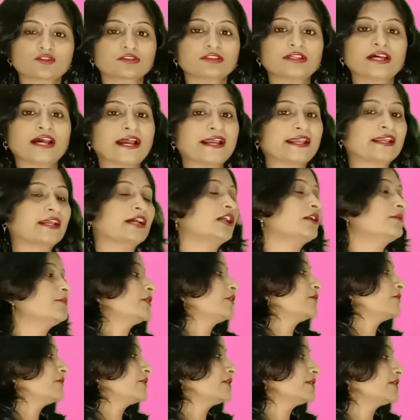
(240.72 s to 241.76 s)
the angle
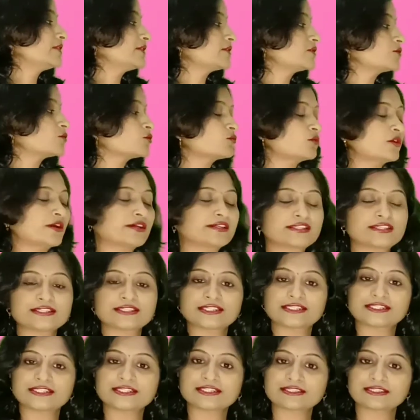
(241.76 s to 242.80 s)
between these two axes,
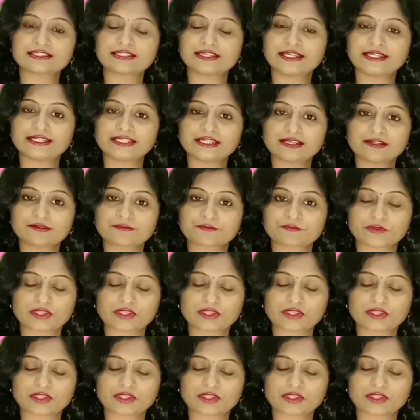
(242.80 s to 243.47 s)
it is theta,